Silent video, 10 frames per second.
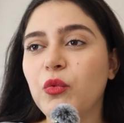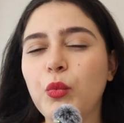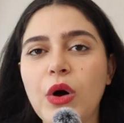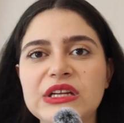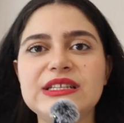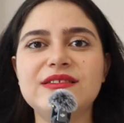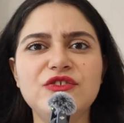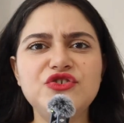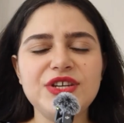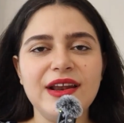what
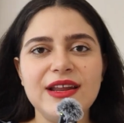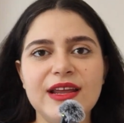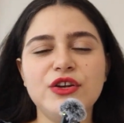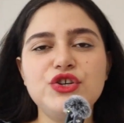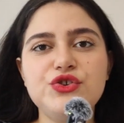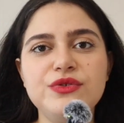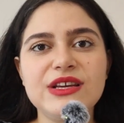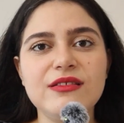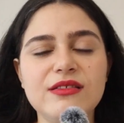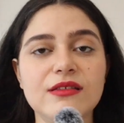Jenny and
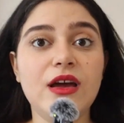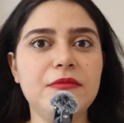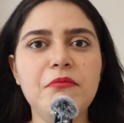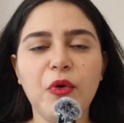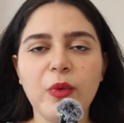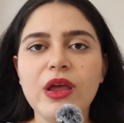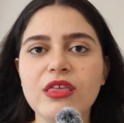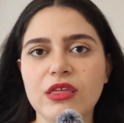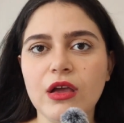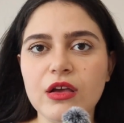Judith and Marie
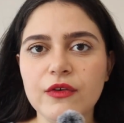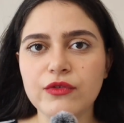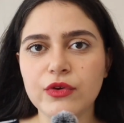think of